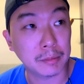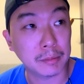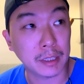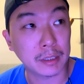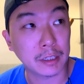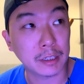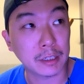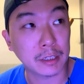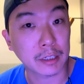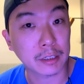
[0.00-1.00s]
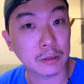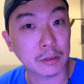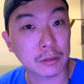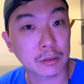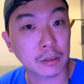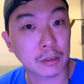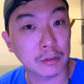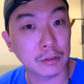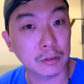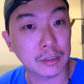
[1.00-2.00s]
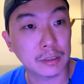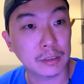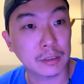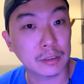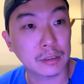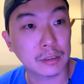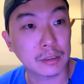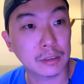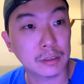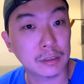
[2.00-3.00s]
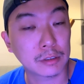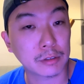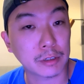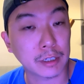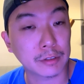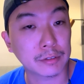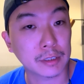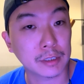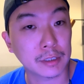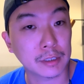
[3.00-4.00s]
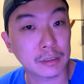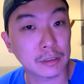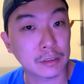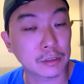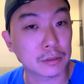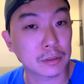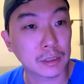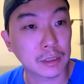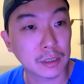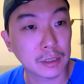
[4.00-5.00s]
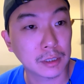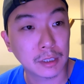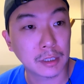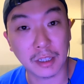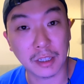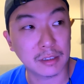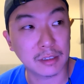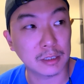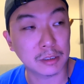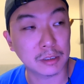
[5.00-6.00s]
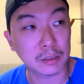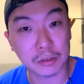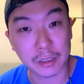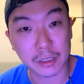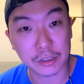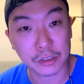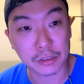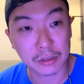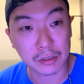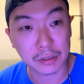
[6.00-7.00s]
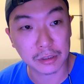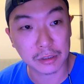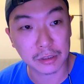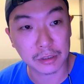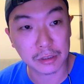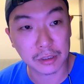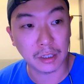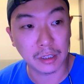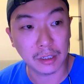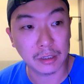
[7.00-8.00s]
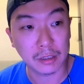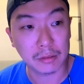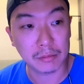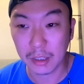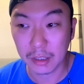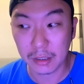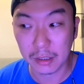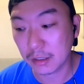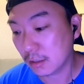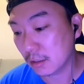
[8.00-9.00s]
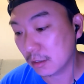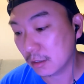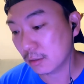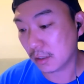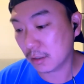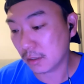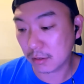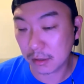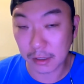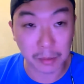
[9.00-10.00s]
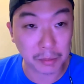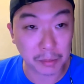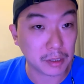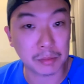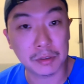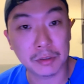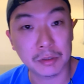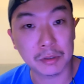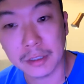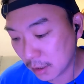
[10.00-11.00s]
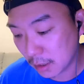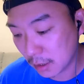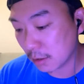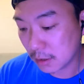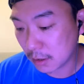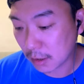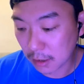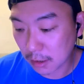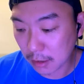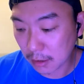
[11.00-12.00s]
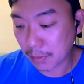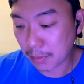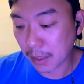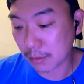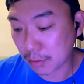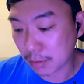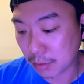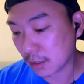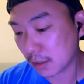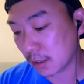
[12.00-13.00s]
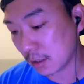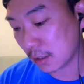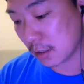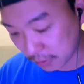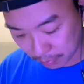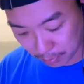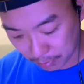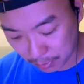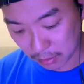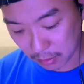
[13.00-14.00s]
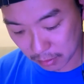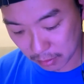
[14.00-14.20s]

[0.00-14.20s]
and then I caught COVID straight after the shoot. It was a 2-day shoot. Things went semi-smooth. There is a passion project that I've been